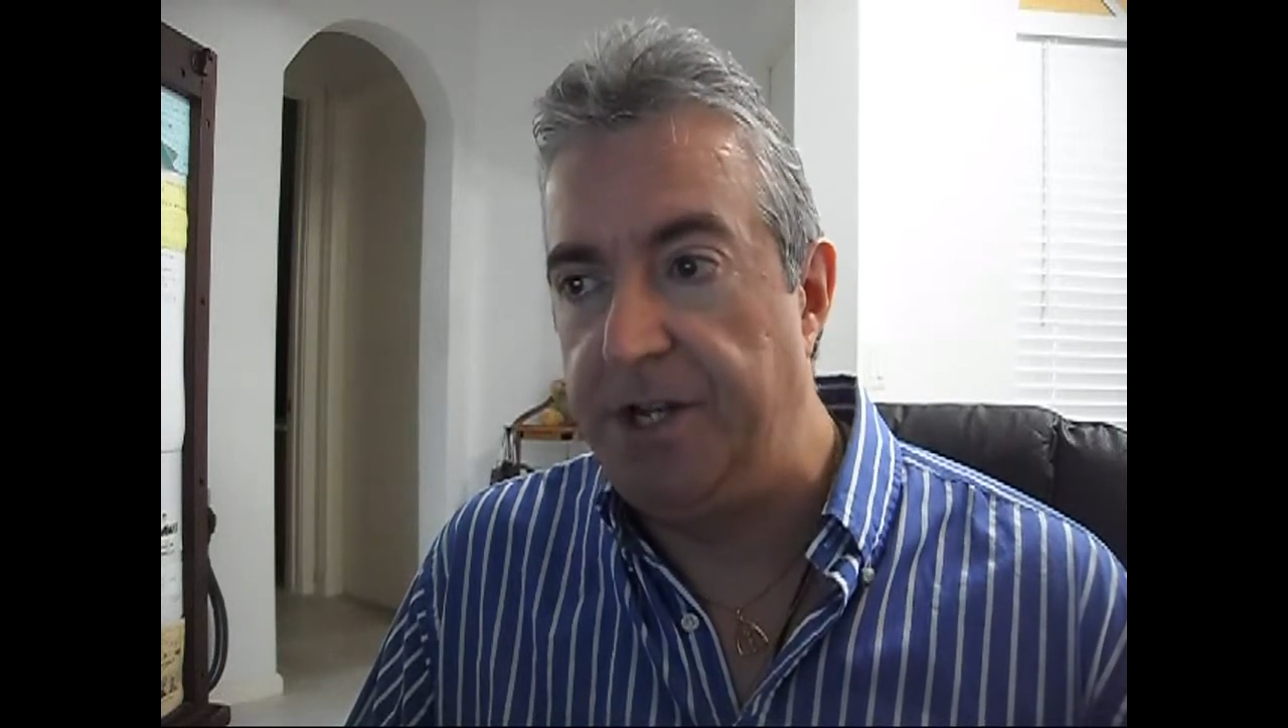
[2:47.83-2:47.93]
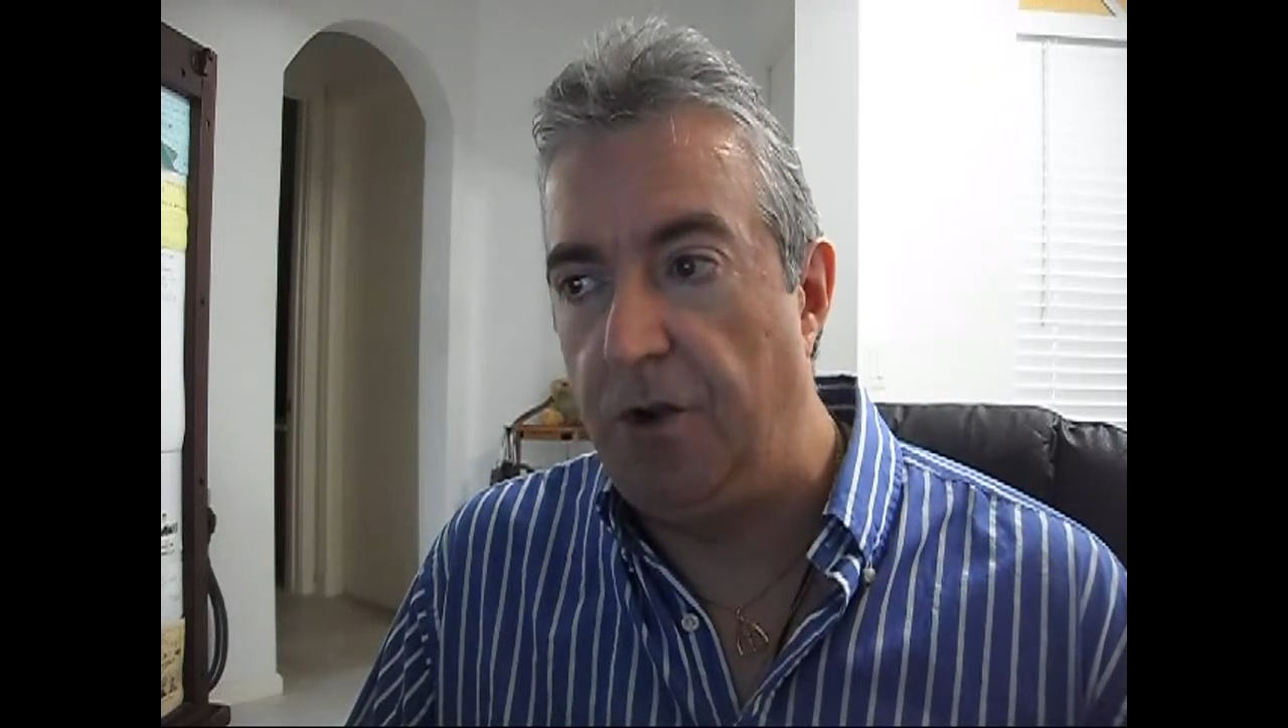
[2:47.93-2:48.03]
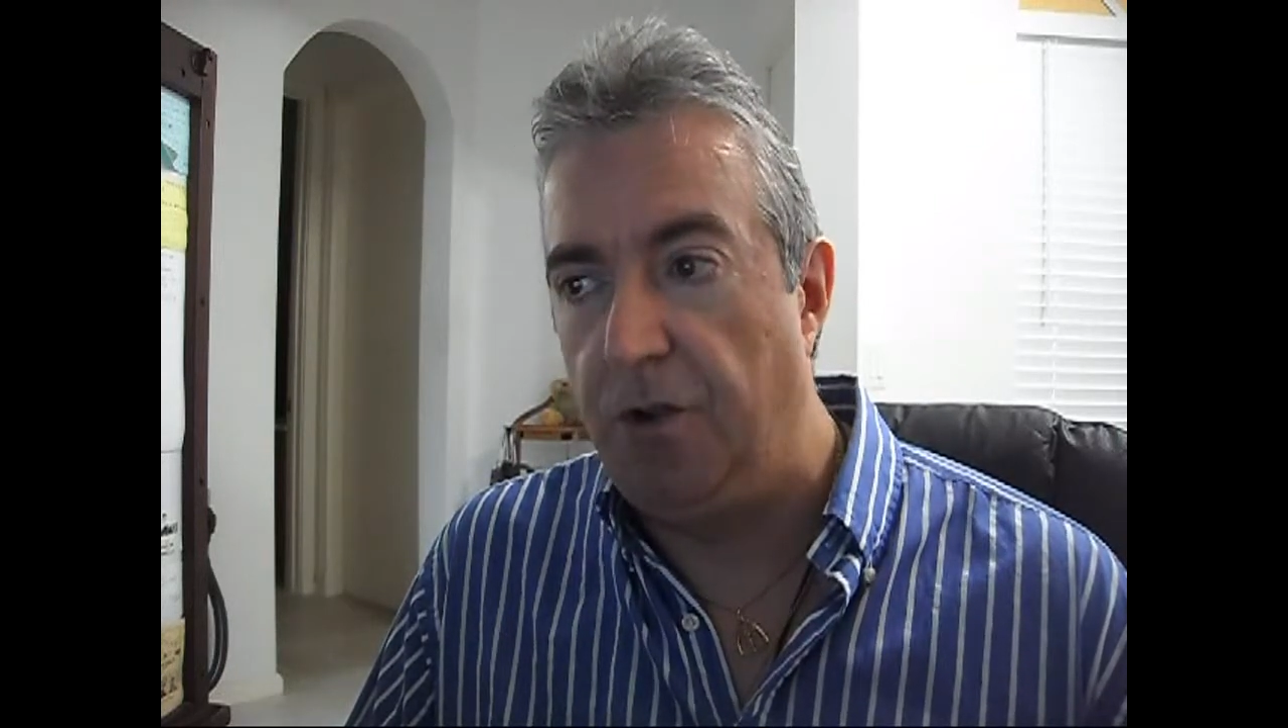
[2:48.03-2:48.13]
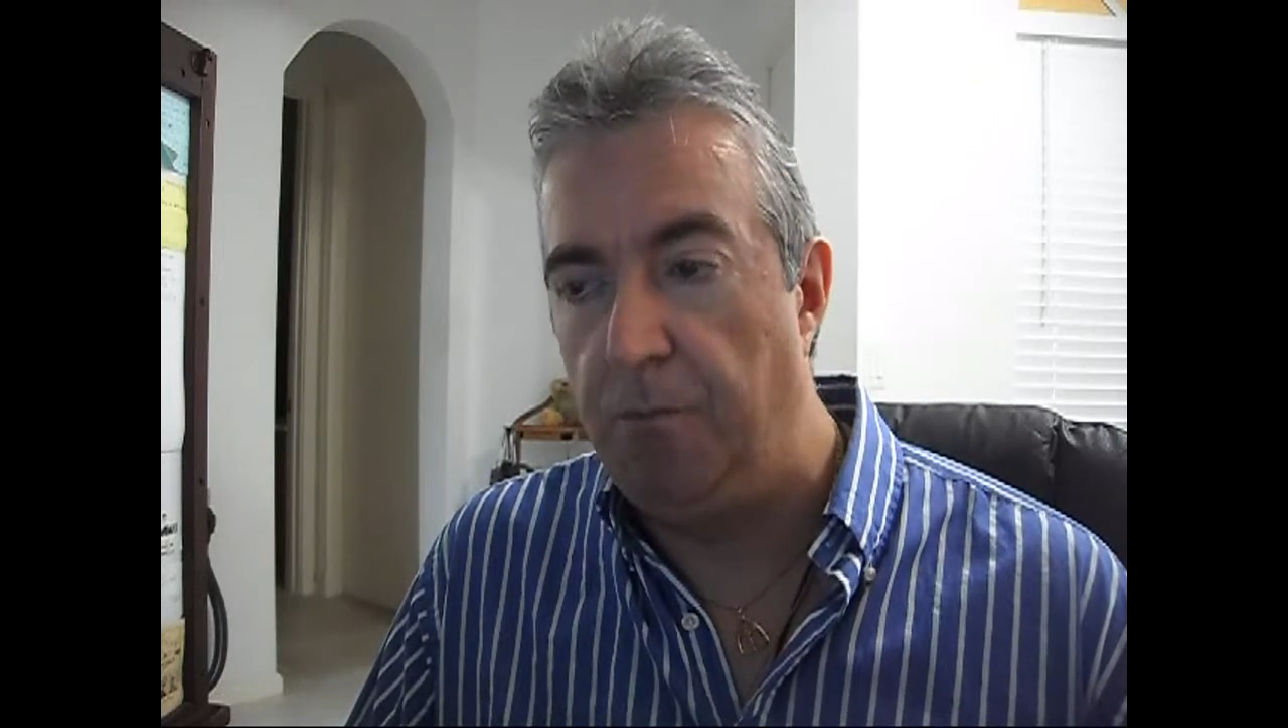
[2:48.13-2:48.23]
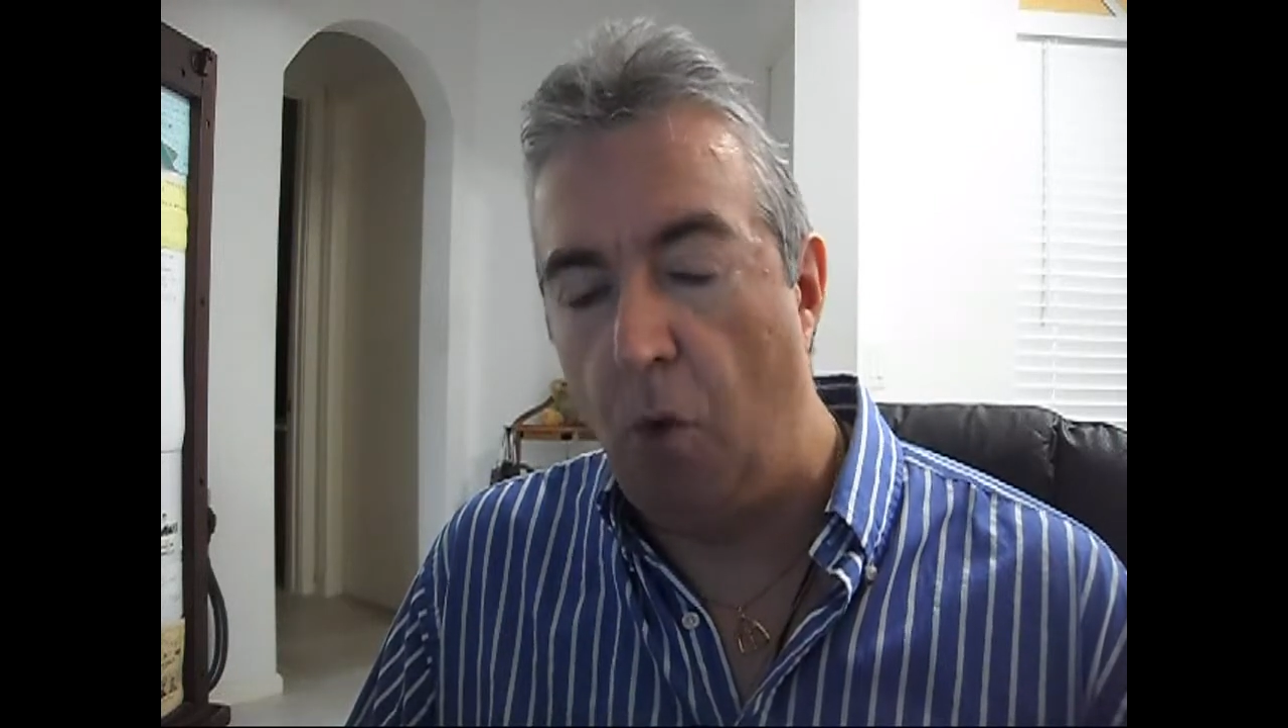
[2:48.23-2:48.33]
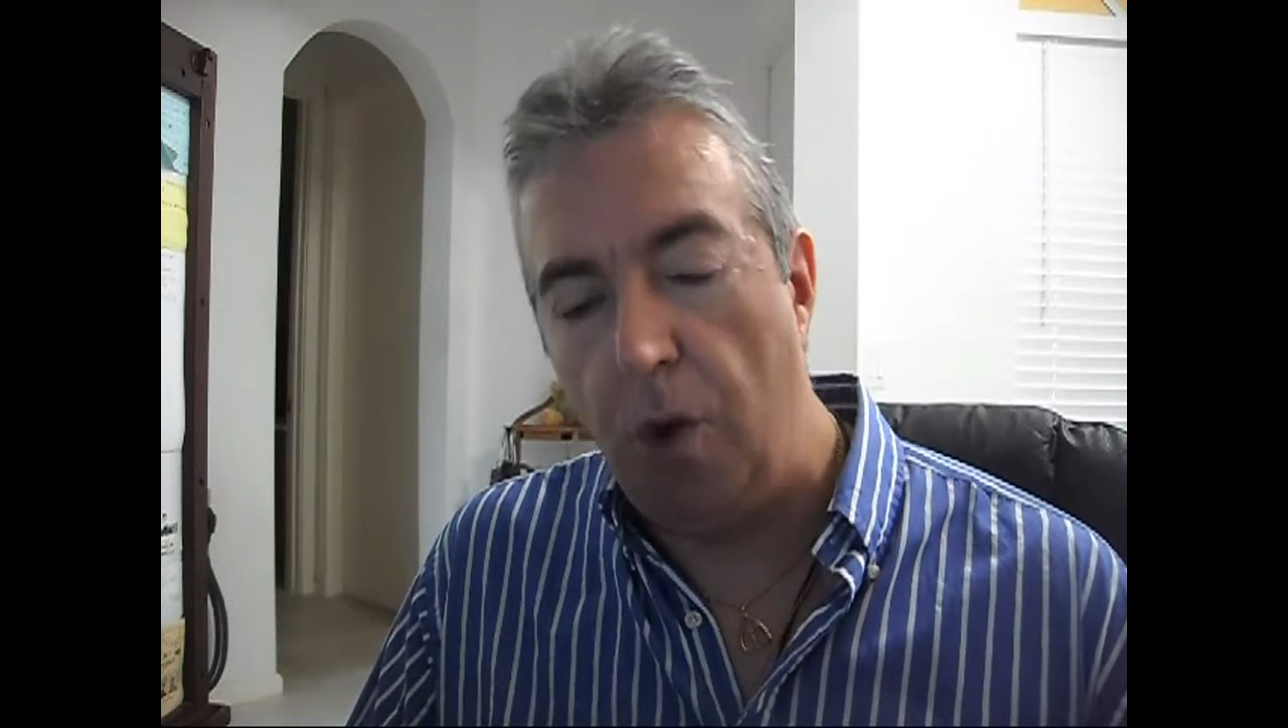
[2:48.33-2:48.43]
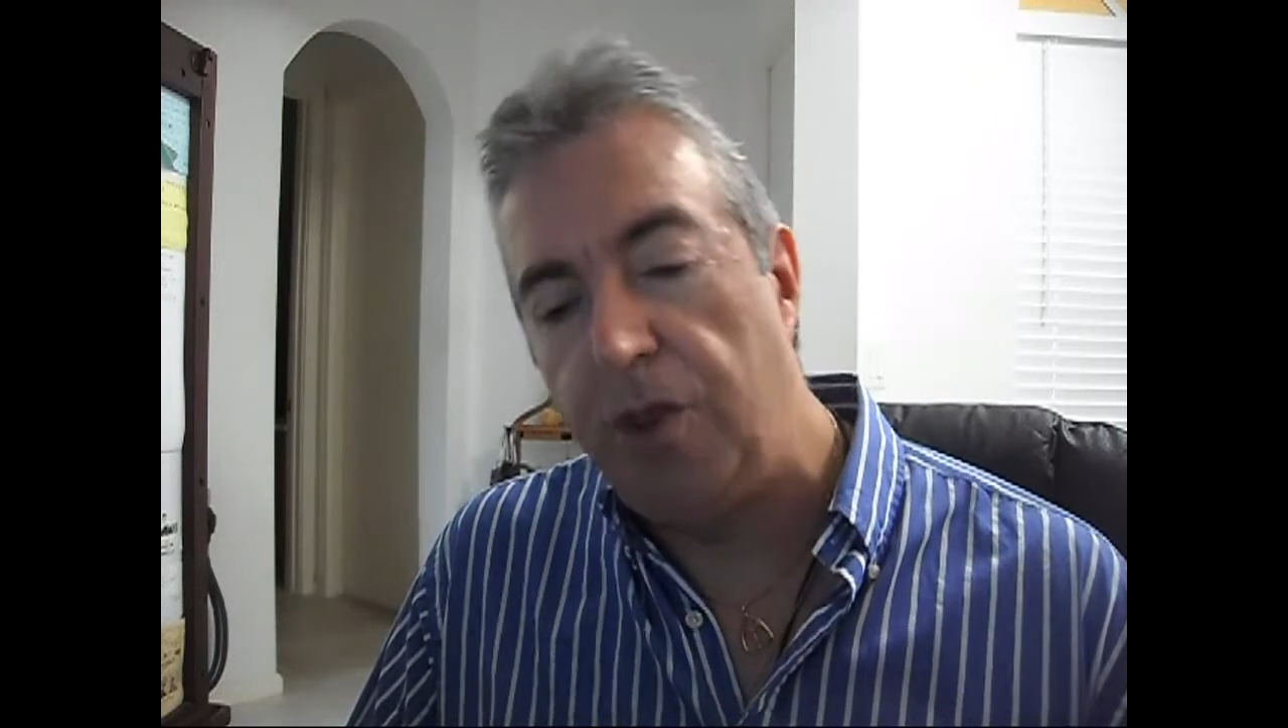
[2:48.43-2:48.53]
The more